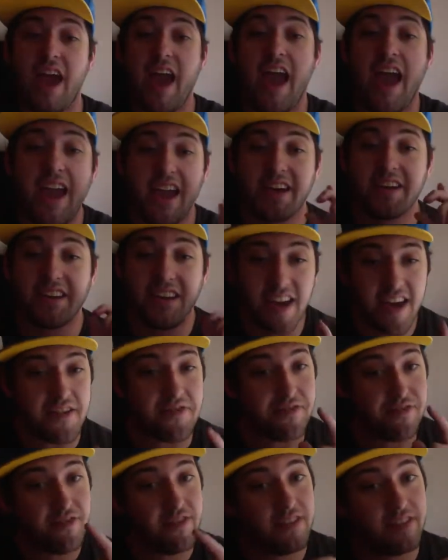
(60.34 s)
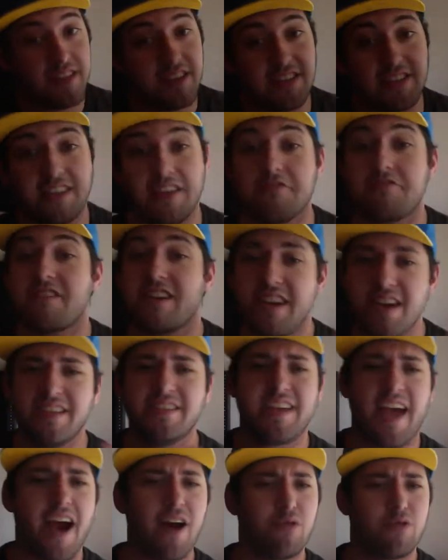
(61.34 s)
And if this theory
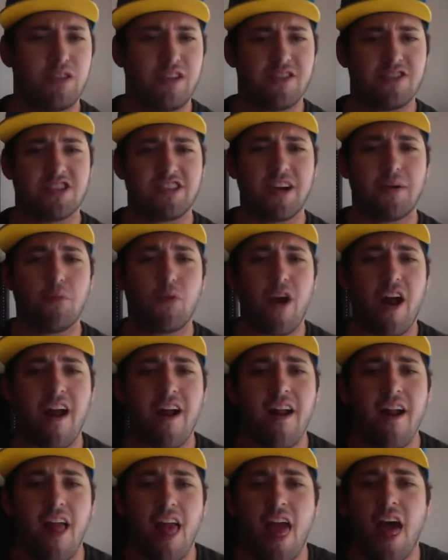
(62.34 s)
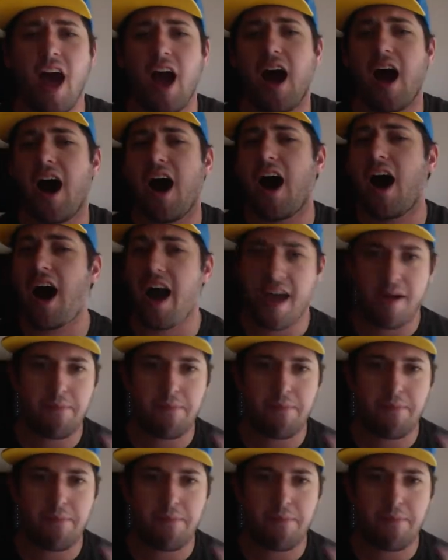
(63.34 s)
is out there somewhere, I